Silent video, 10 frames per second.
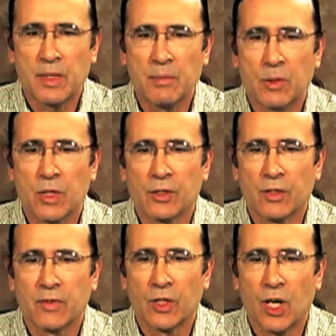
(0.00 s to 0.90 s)
people who had
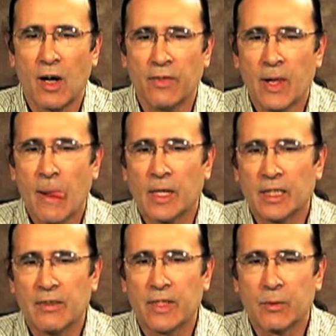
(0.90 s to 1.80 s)
driven off,
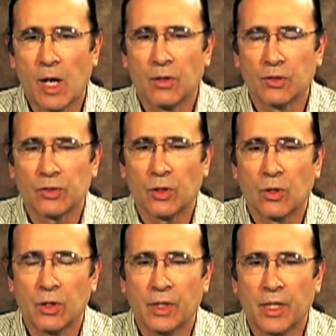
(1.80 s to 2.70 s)
leaving
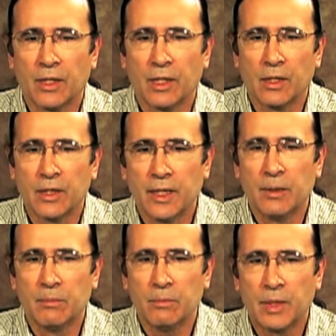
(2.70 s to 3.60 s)
Roundstone and
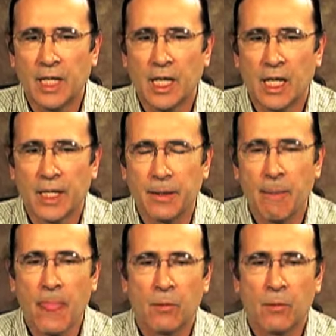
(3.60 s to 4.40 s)
him behind.